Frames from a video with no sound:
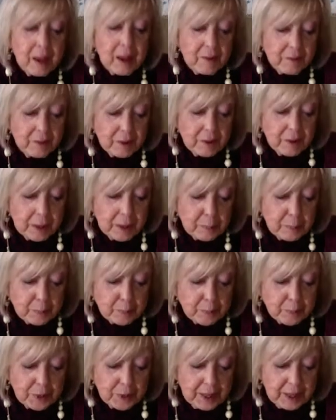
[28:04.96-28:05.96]

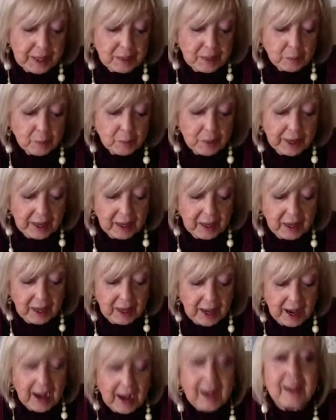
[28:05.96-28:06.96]

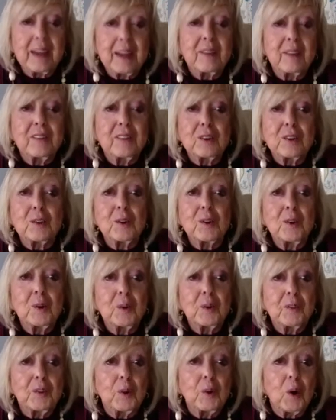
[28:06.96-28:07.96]
ring. I'll give it to you
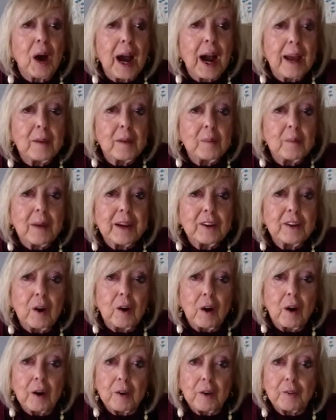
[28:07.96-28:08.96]
if you'll hide my
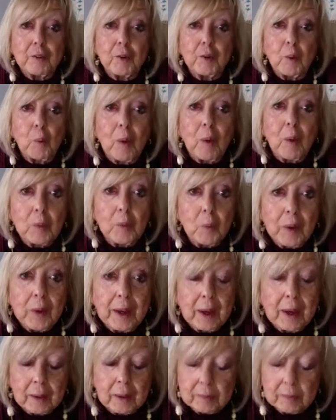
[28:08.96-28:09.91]
daughter for 1 week.